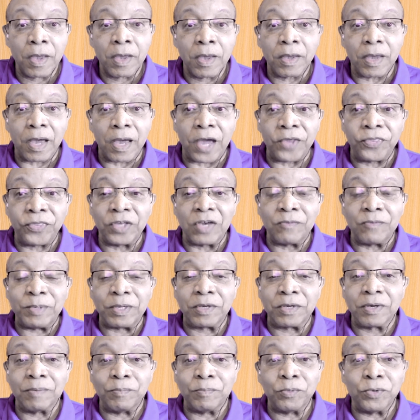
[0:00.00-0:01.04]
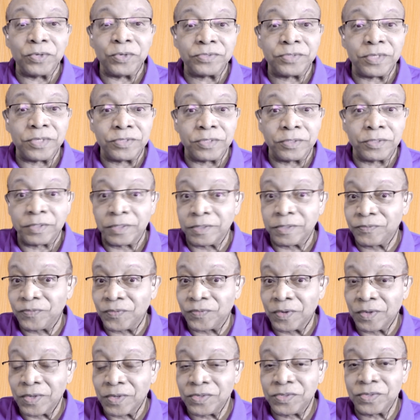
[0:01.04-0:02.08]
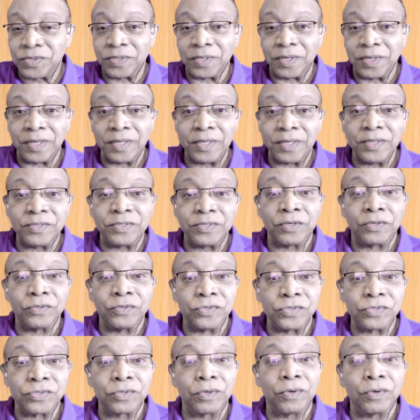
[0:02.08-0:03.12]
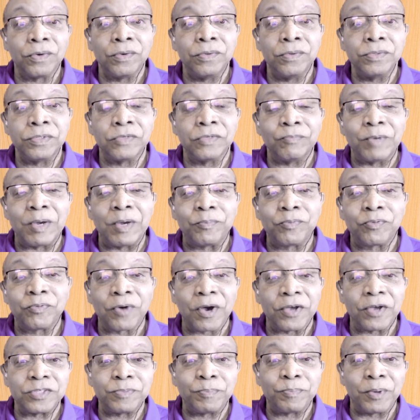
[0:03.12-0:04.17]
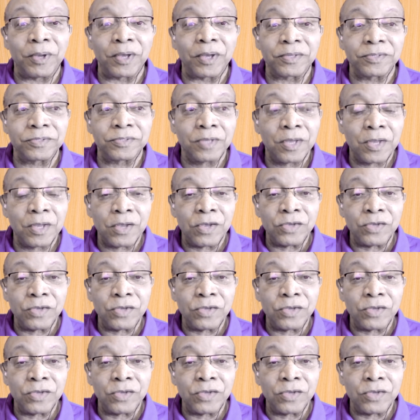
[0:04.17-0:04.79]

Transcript: I think I've become more sensitive to the needs and concerns of my prospects